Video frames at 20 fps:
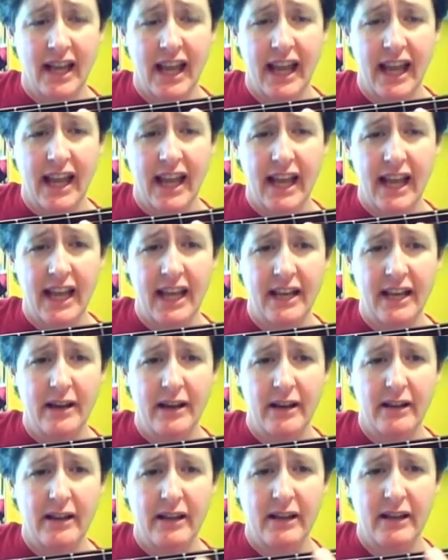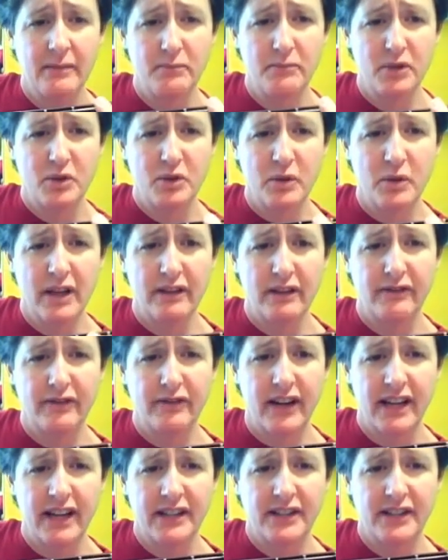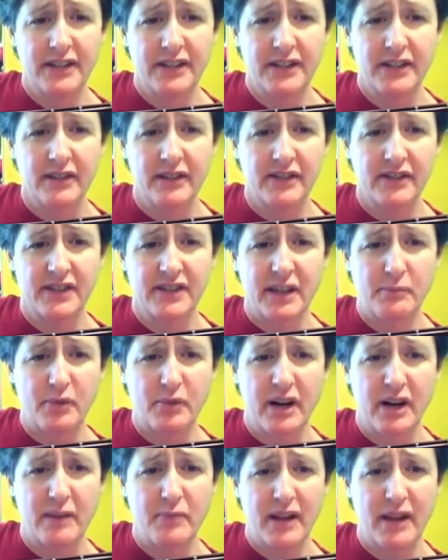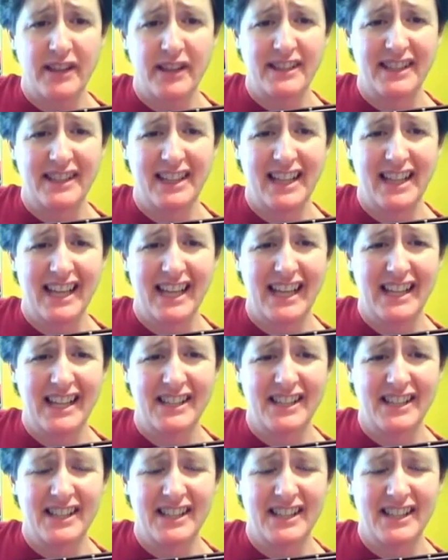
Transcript: And in between the frets, they're separated by these lines.